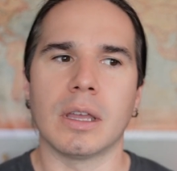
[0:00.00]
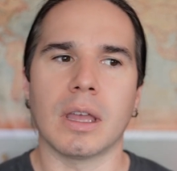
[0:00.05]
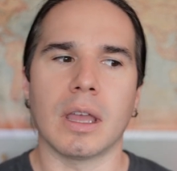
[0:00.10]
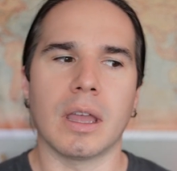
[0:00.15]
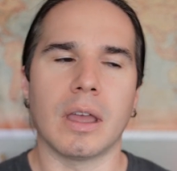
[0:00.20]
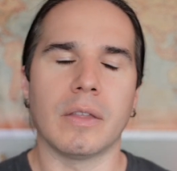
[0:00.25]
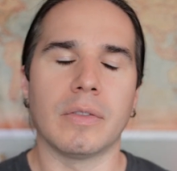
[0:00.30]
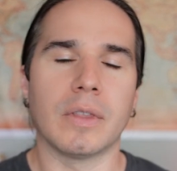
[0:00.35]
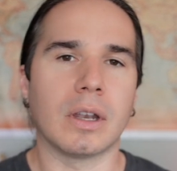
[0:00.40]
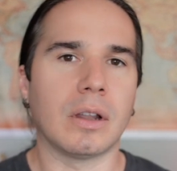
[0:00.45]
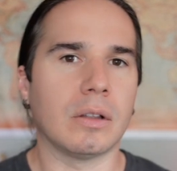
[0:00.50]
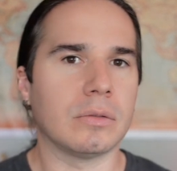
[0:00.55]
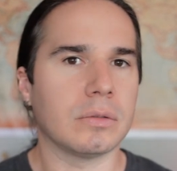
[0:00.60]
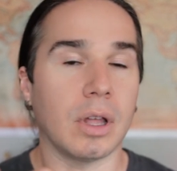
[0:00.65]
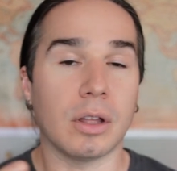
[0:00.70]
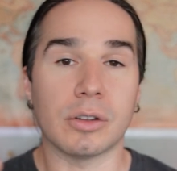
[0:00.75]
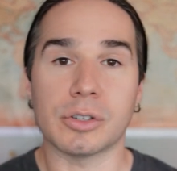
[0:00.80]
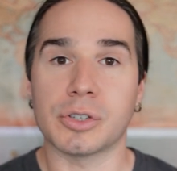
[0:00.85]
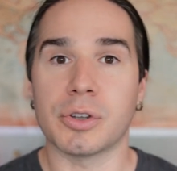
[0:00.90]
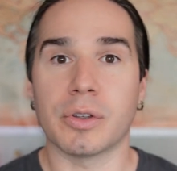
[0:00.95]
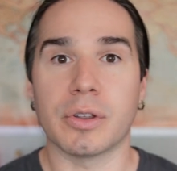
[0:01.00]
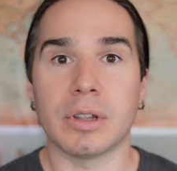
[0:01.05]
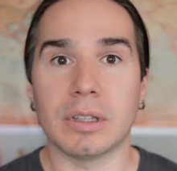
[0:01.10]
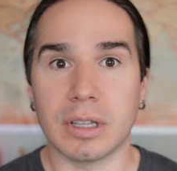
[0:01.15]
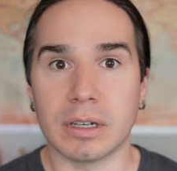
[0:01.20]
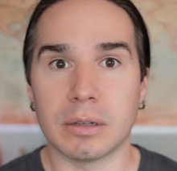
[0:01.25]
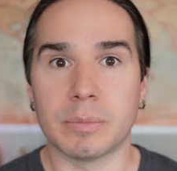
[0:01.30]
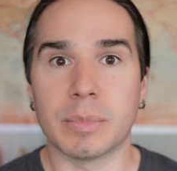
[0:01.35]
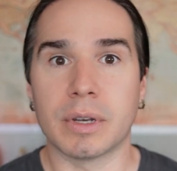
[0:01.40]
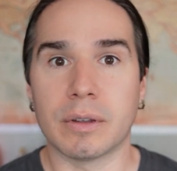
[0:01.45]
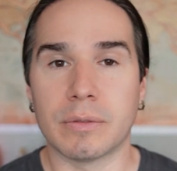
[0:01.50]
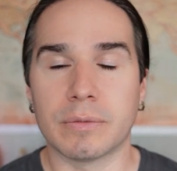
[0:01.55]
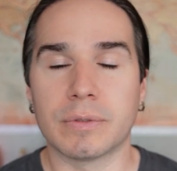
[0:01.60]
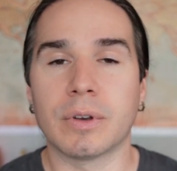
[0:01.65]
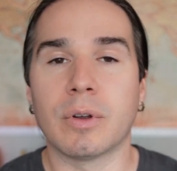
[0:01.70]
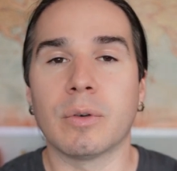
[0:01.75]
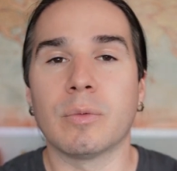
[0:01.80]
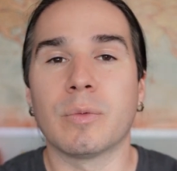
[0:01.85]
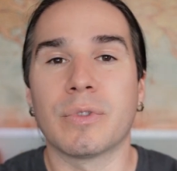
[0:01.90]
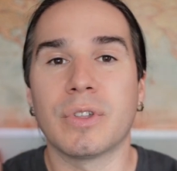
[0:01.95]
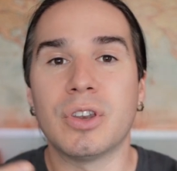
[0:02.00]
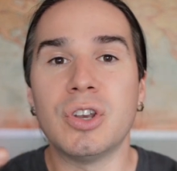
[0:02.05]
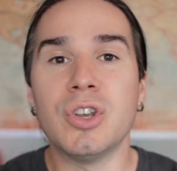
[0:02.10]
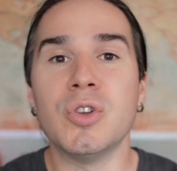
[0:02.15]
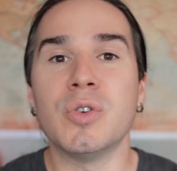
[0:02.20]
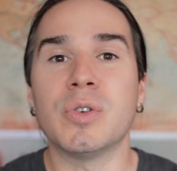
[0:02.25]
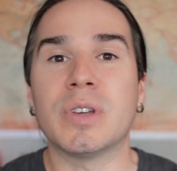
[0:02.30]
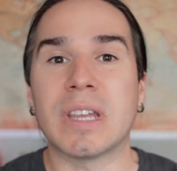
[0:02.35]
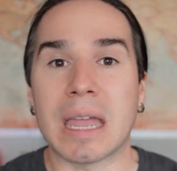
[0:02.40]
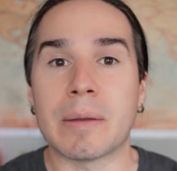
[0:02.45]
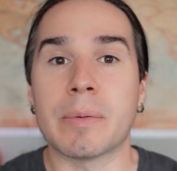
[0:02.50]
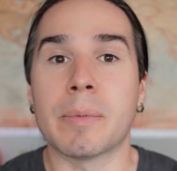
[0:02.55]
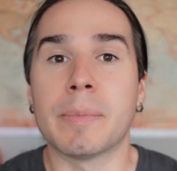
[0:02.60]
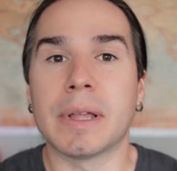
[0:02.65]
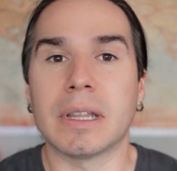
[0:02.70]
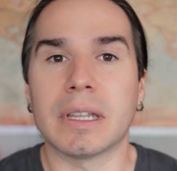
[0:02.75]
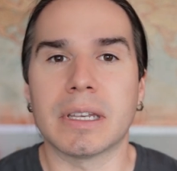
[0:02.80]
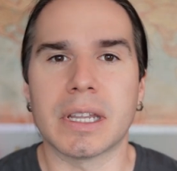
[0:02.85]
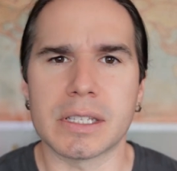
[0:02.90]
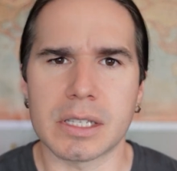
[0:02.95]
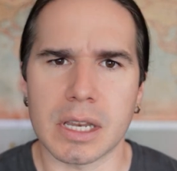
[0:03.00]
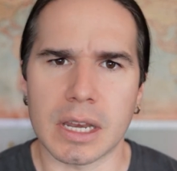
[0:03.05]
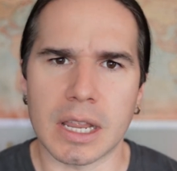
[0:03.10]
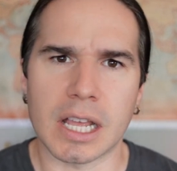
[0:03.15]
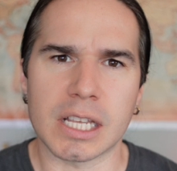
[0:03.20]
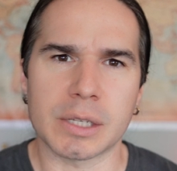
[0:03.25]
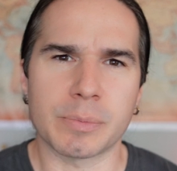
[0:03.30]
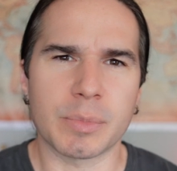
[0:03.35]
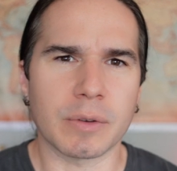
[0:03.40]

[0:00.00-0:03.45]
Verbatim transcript: And then I'll, I'll, show you a little bit of you know the new capabilities it has.